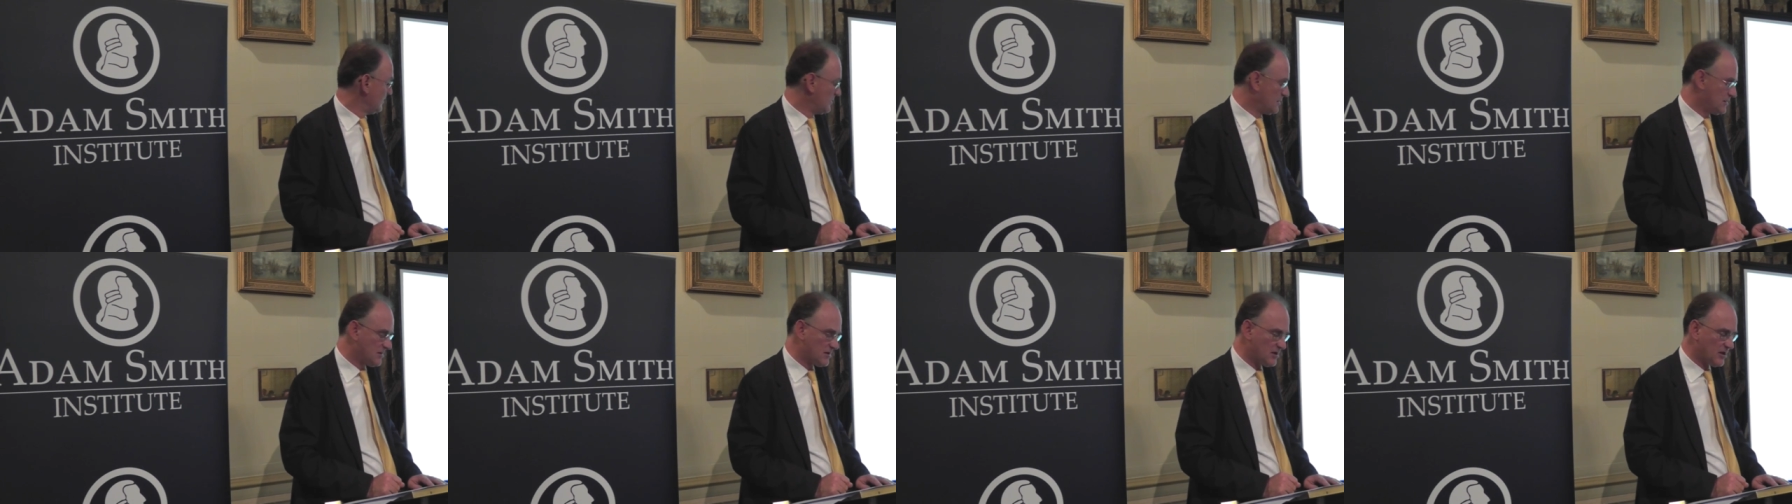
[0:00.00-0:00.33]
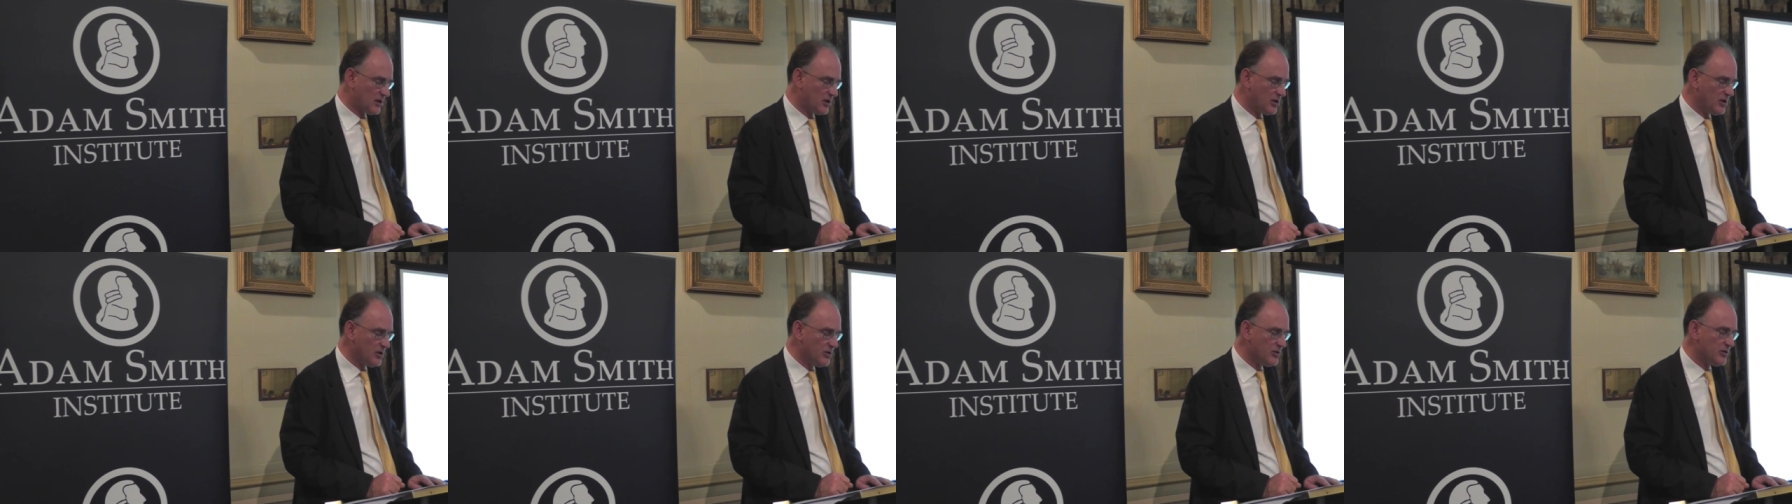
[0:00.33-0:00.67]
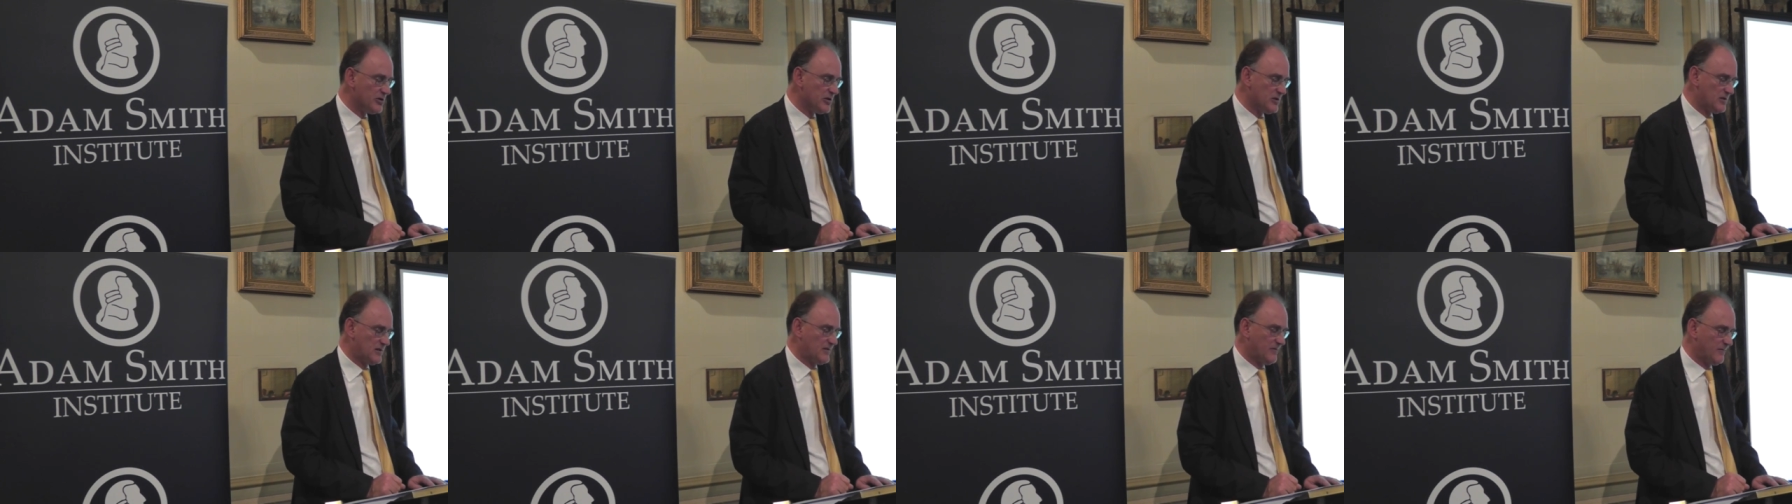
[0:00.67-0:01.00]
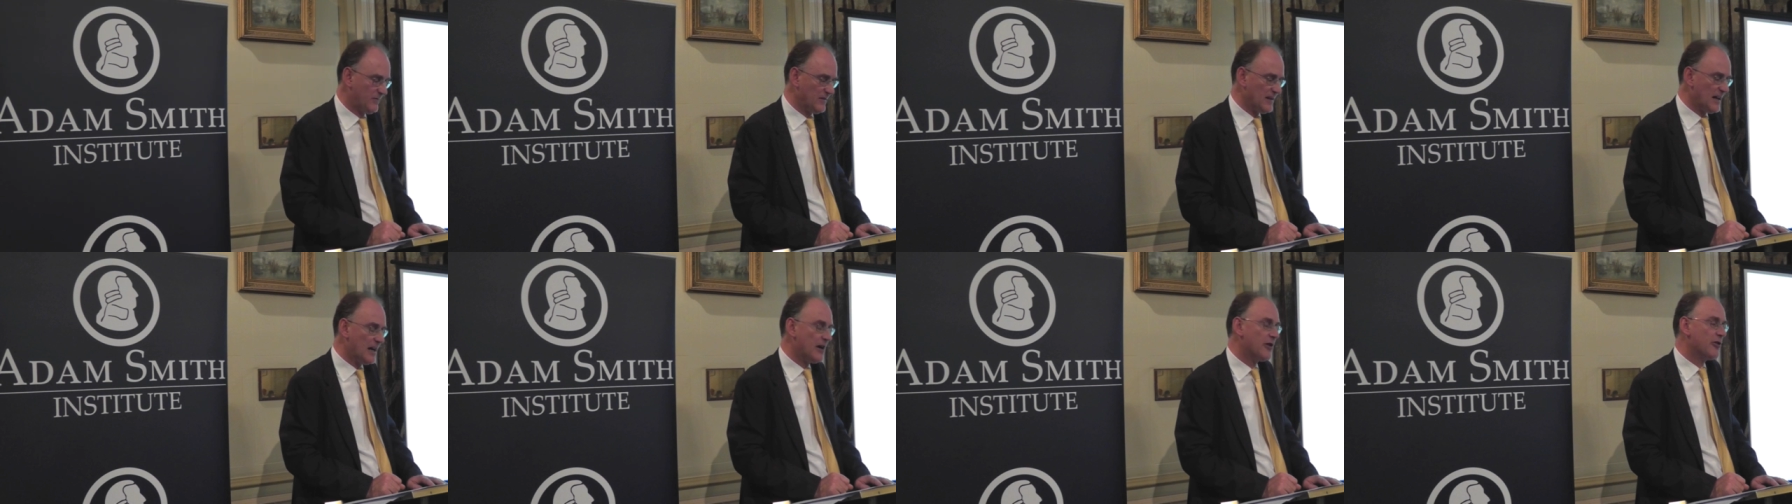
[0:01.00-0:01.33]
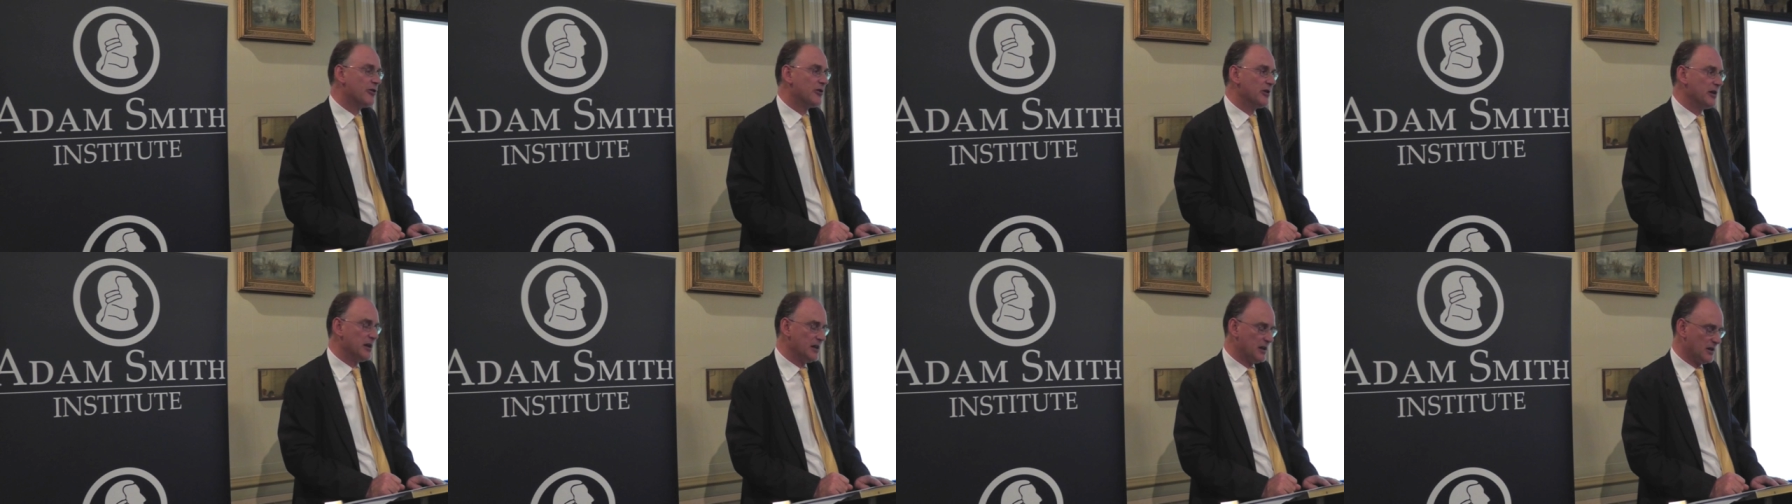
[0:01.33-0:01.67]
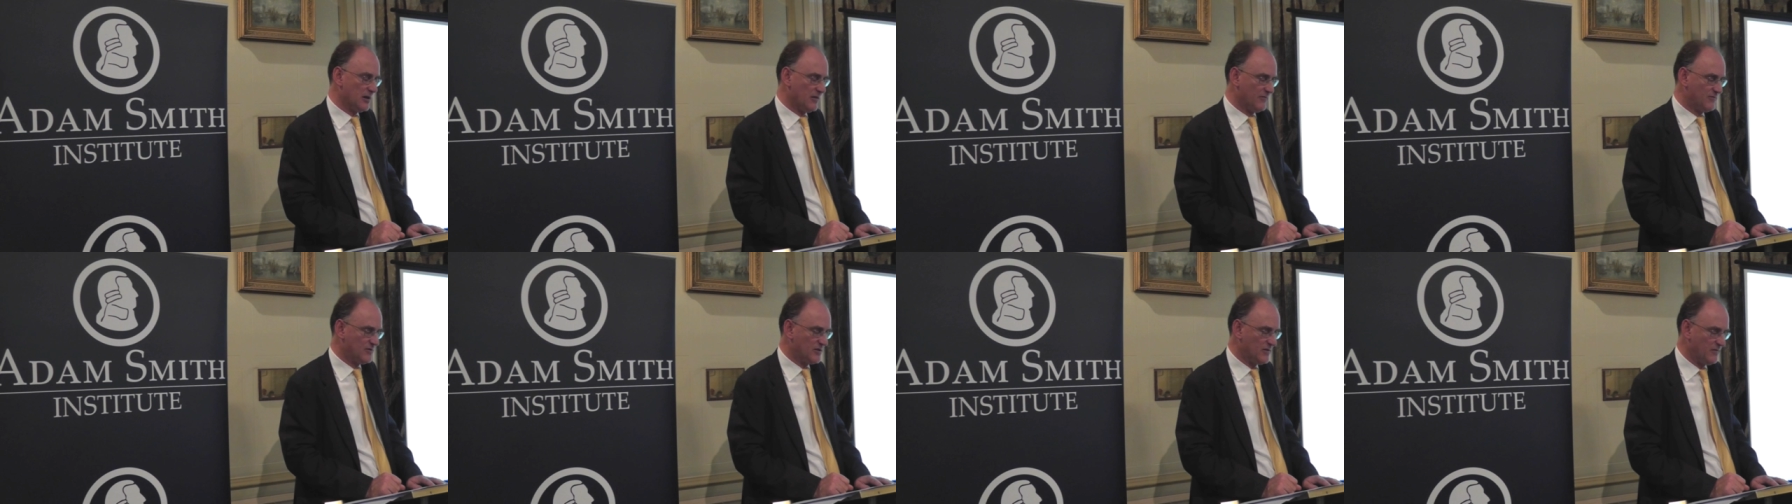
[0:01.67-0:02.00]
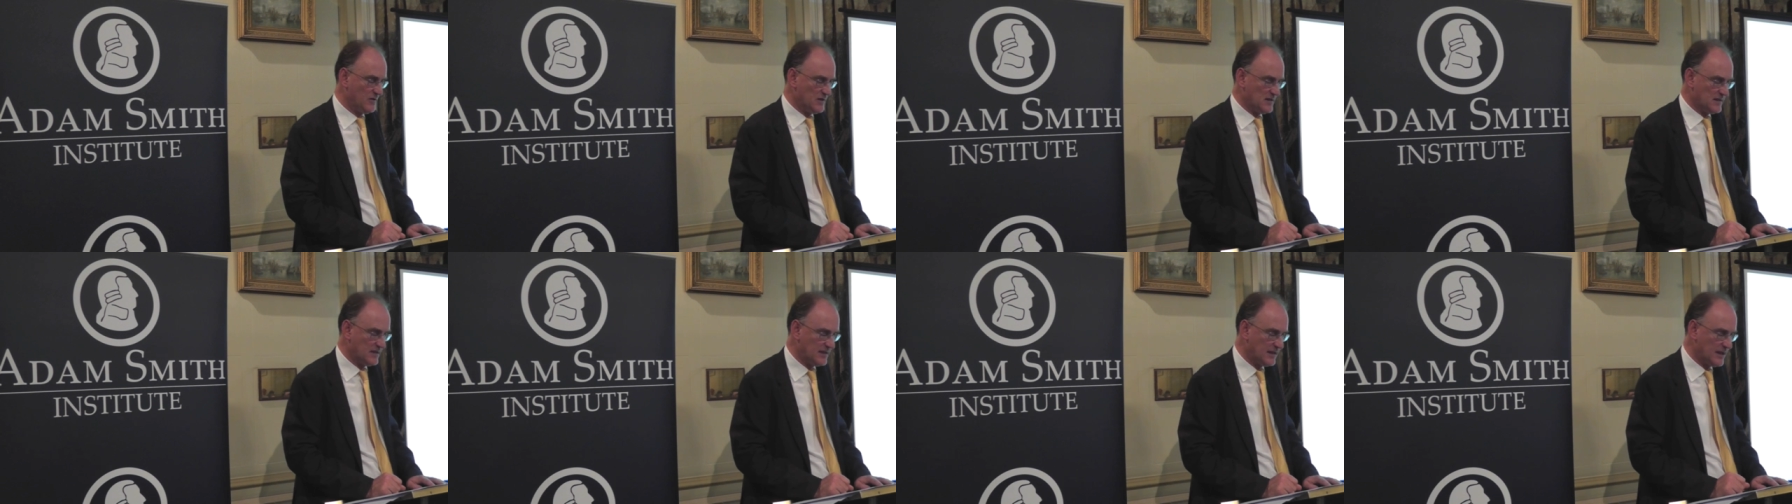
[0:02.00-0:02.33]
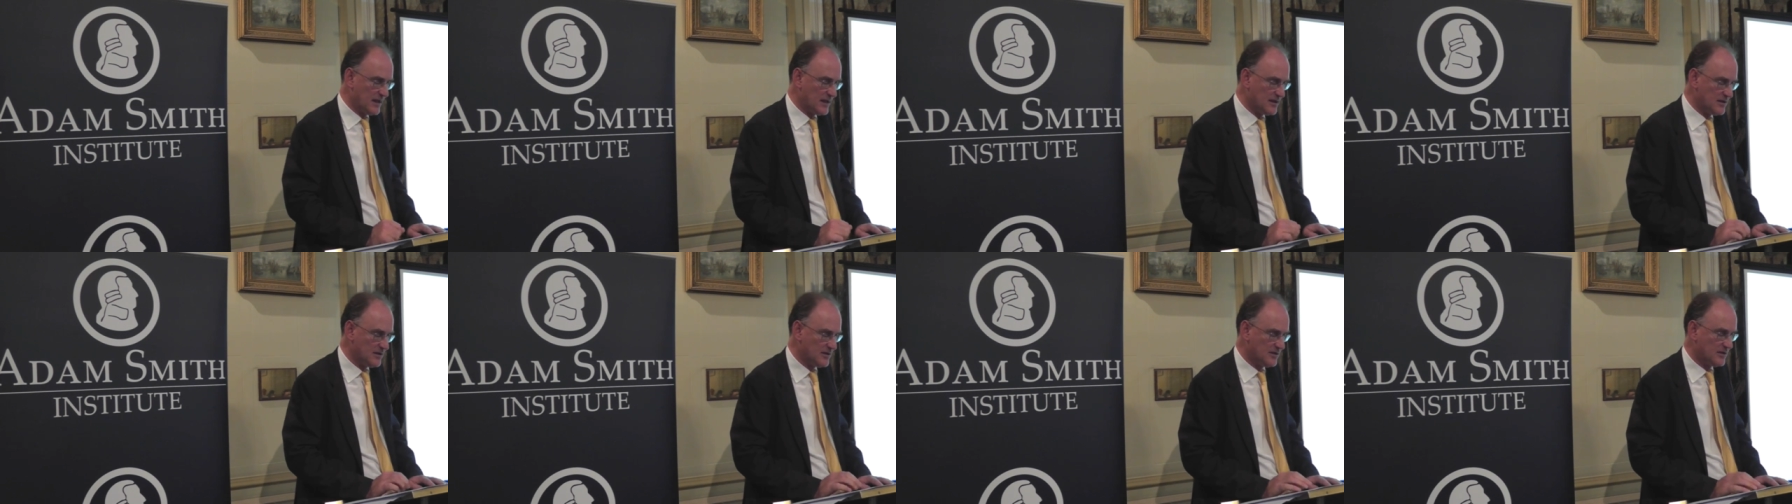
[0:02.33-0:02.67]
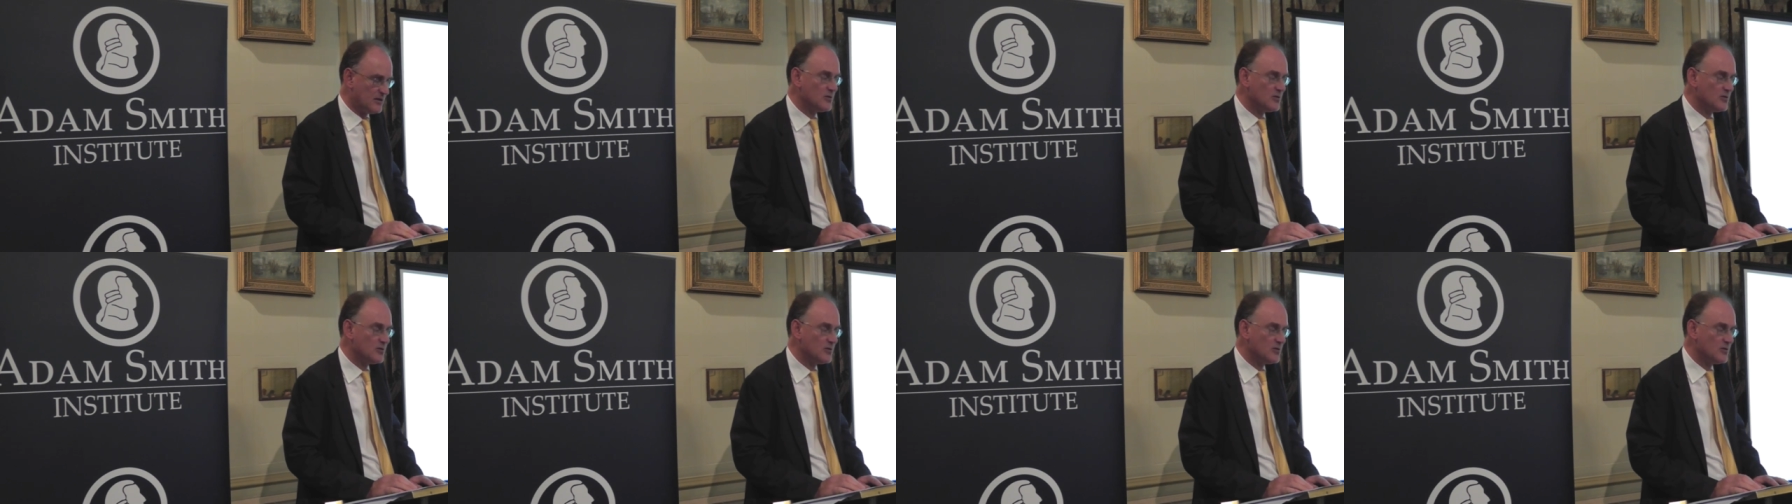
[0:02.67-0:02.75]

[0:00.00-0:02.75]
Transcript: There's a curious flowering of sophisticated